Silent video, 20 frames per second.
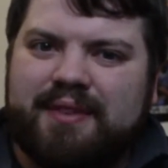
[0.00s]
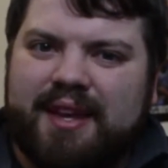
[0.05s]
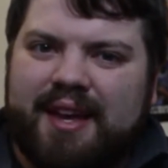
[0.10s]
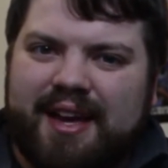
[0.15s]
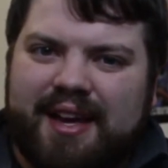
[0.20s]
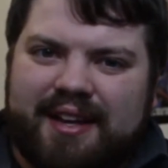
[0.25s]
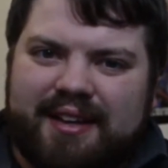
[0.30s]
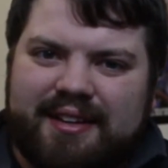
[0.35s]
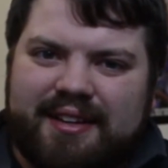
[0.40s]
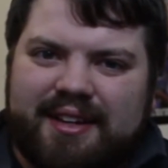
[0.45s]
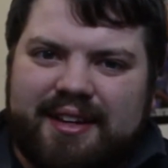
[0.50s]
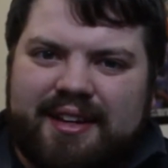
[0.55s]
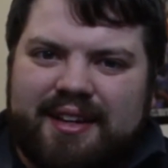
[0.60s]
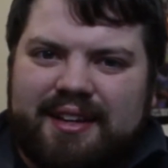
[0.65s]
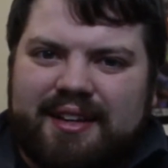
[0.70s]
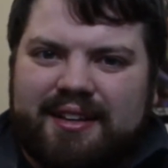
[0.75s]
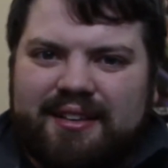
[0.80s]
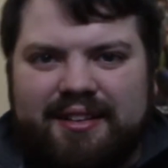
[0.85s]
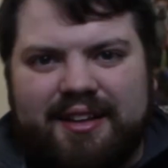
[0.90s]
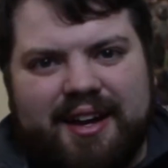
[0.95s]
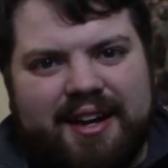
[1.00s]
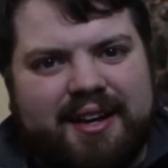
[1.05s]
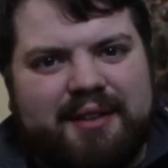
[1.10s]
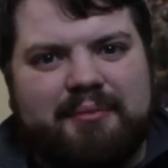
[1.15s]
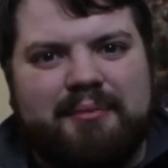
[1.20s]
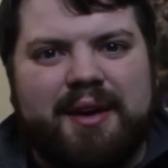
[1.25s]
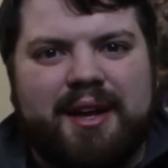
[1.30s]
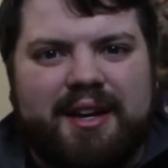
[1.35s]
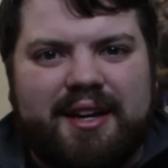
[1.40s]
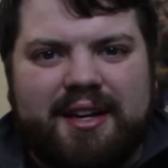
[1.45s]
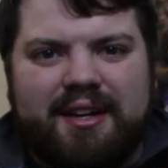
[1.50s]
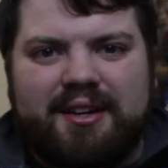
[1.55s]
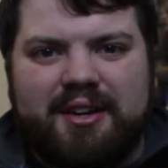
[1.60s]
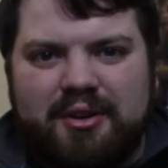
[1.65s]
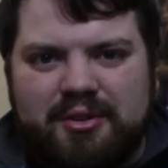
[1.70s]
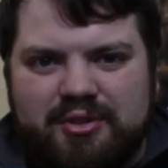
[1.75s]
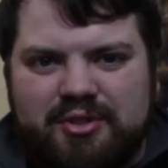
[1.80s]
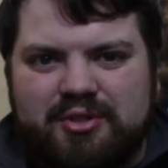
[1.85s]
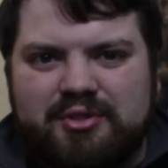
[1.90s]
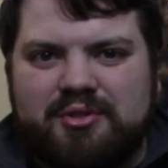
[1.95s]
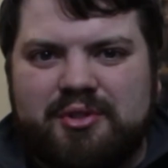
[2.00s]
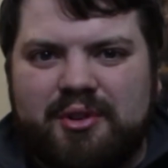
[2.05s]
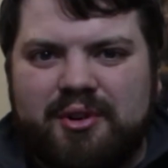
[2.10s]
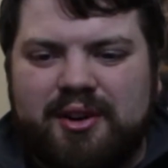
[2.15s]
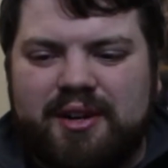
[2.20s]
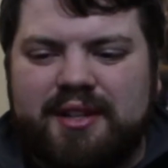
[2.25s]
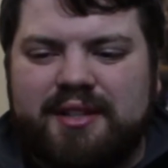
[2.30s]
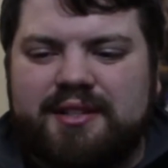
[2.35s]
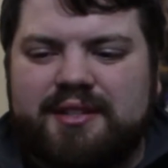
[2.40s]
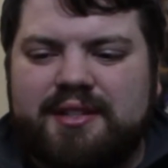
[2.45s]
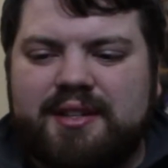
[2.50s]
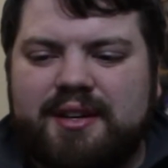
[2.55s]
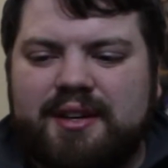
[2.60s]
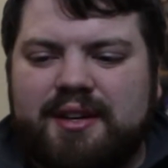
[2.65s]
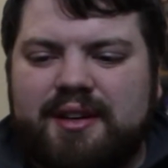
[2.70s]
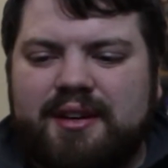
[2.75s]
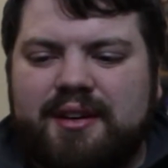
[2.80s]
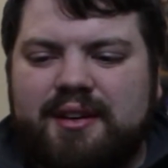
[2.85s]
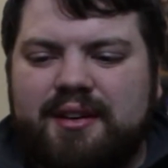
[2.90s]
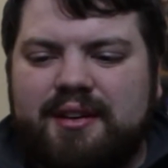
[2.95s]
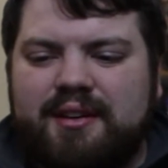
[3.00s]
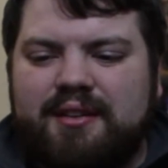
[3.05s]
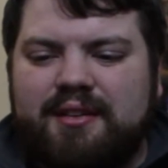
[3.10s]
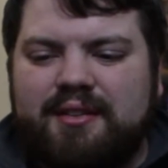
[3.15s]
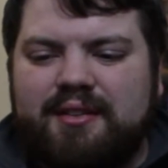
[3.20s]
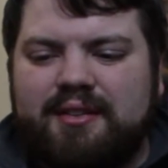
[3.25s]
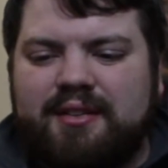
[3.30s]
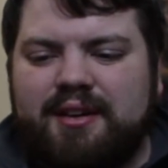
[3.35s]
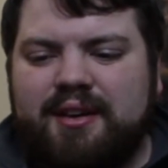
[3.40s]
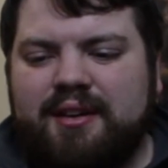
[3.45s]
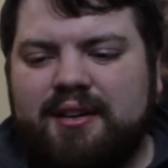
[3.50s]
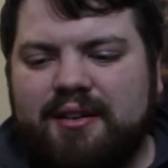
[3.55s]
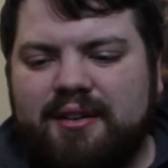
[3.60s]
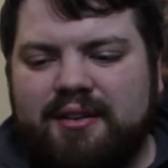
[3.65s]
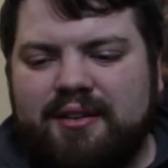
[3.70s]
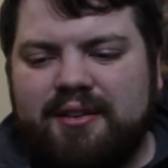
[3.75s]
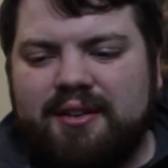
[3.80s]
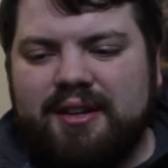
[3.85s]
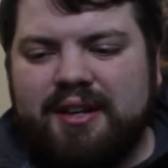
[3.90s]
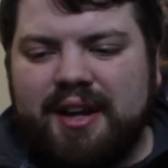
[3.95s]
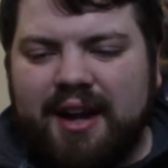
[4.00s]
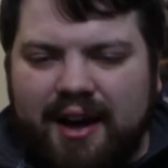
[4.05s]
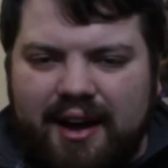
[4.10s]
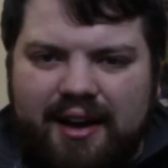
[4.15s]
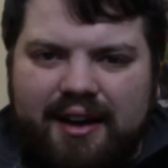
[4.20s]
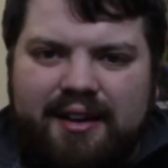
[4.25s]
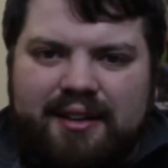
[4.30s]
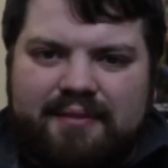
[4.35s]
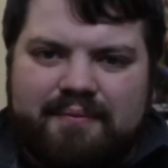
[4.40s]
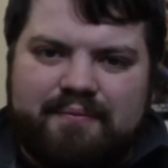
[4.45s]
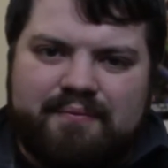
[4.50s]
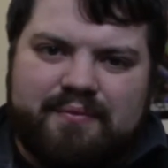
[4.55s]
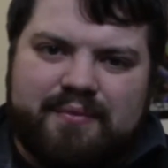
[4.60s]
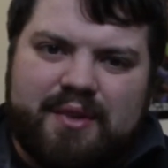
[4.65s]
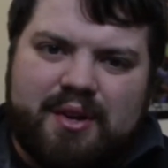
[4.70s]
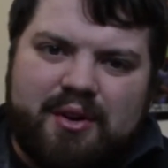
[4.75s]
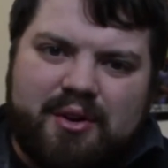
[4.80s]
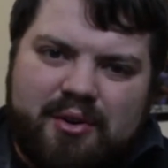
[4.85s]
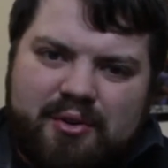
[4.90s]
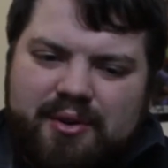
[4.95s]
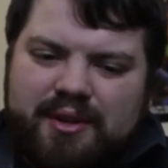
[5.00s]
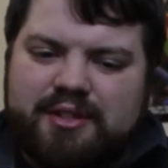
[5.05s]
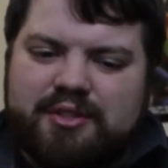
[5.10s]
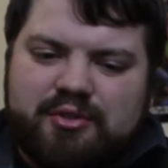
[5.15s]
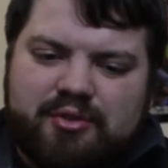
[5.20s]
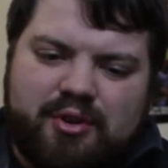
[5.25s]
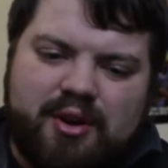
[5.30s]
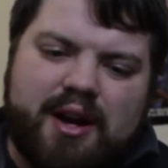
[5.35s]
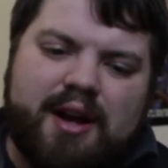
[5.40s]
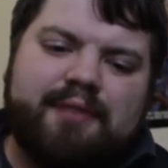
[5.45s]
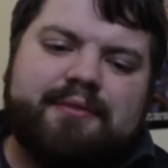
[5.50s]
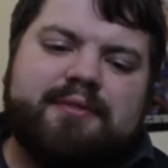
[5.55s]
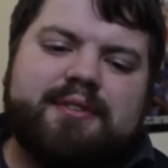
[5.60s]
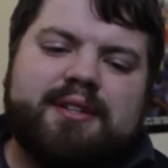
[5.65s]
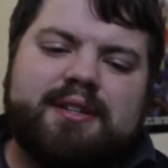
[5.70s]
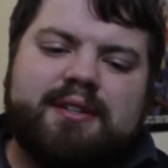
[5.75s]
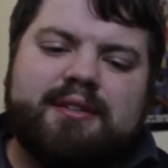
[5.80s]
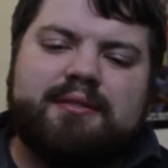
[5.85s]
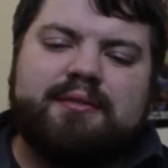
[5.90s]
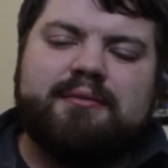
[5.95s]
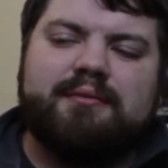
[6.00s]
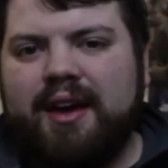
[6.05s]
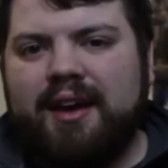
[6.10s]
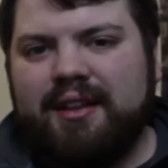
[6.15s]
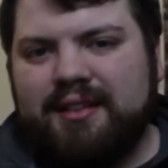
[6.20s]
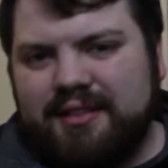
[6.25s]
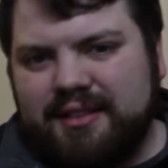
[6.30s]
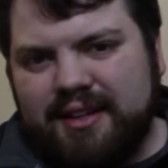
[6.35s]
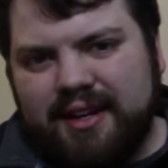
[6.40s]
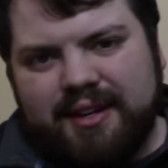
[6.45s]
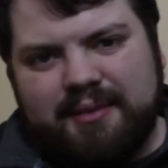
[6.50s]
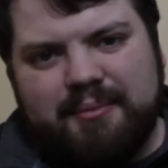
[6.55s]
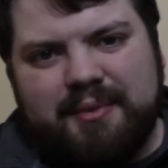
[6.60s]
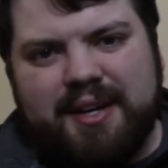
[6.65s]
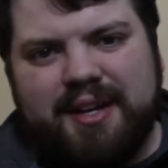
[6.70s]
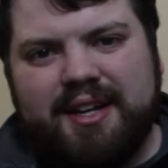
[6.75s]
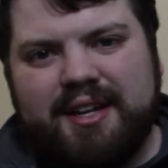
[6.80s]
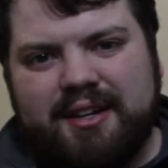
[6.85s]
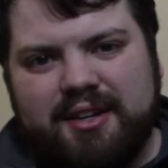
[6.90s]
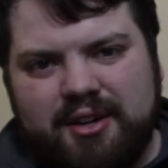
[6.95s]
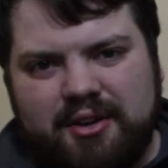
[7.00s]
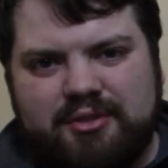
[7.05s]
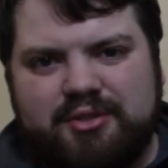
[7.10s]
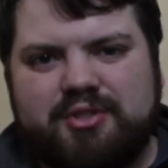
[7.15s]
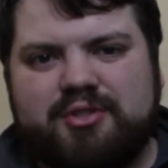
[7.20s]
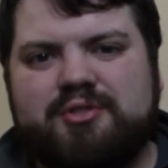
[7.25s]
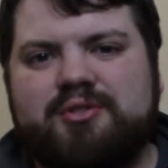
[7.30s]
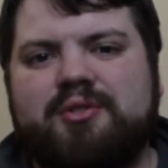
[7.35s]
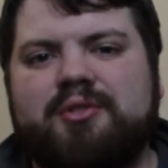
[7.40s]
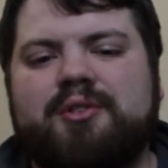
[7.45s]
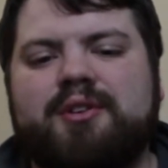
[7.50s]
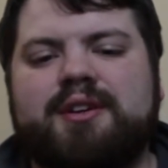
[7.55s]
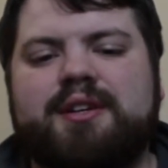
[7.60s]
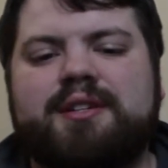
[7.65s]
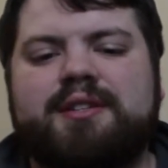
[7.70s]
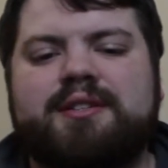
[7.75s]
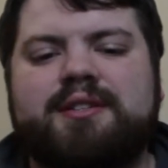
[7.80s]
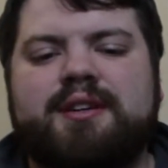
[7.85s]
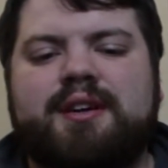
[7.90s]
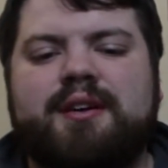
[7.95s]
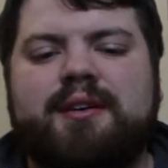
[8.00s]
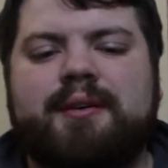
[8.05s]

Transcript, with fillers: And like many ghost stories, they're not always crafted, and like many ghost stories,